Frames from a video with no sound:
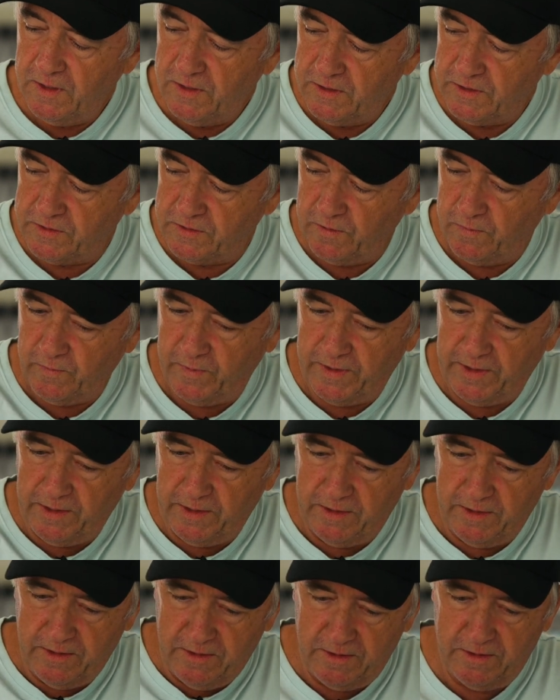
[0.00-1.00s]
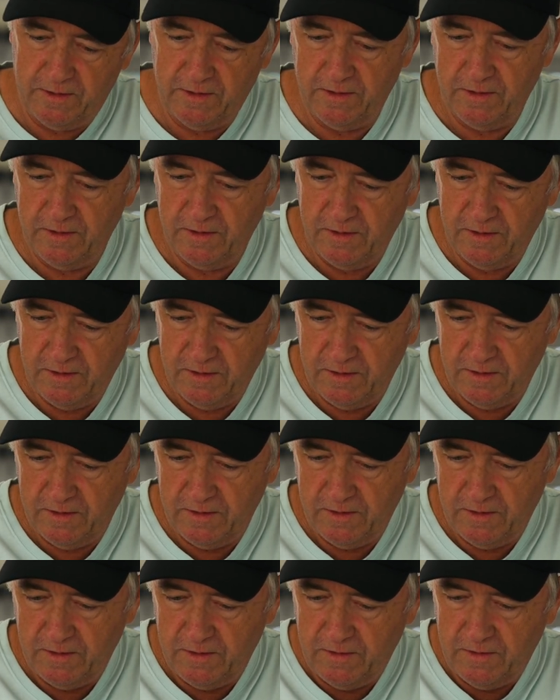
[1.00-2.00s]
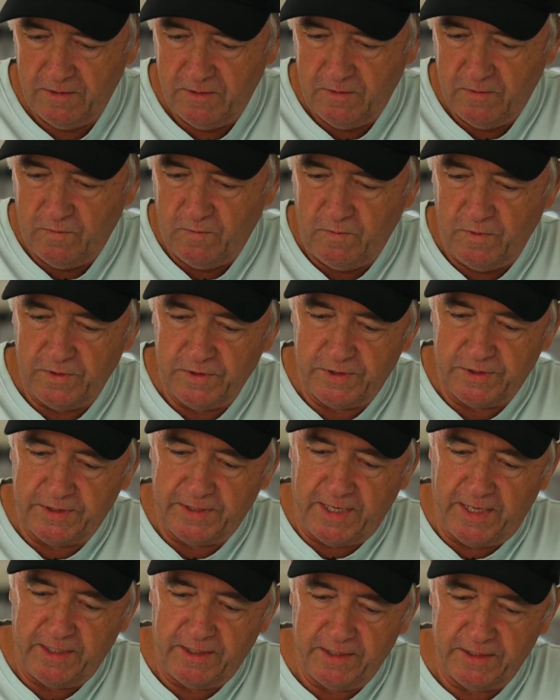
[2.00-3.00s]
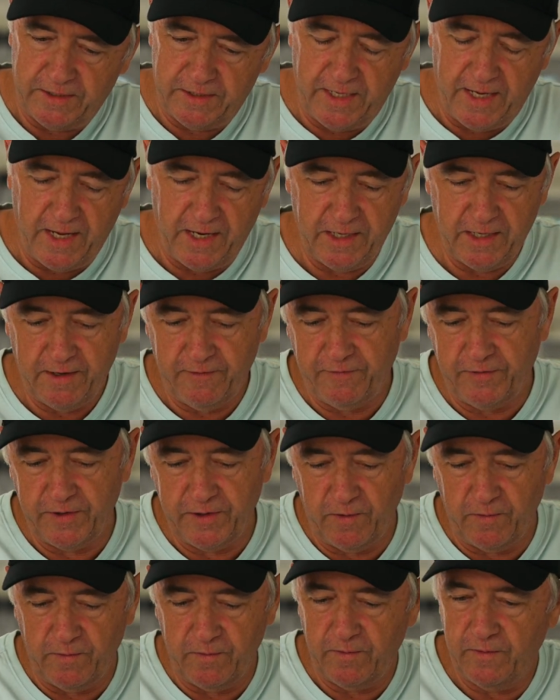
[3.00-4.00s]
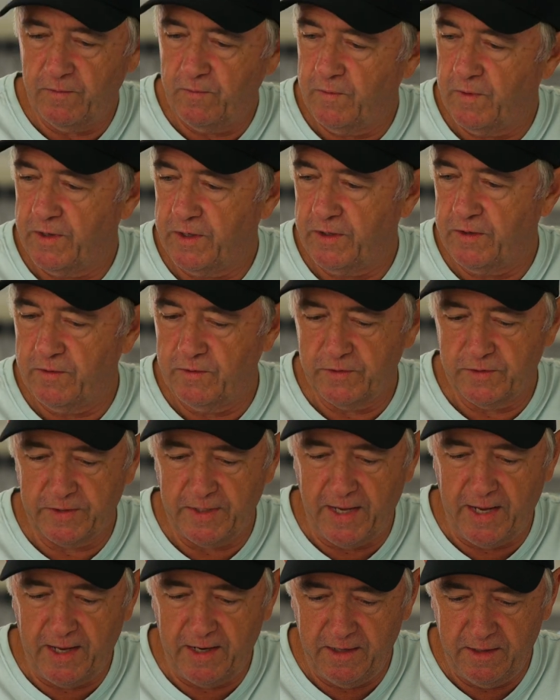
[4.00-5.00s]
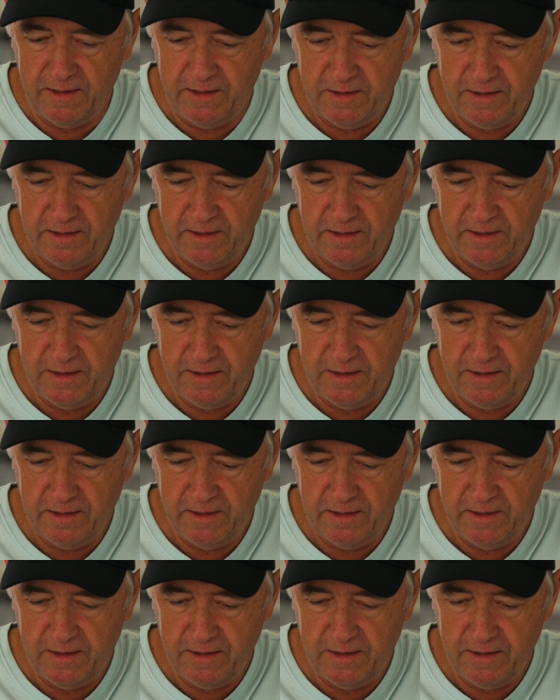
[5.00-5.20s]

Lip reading: So when you want to take this out, if you don't want to use that,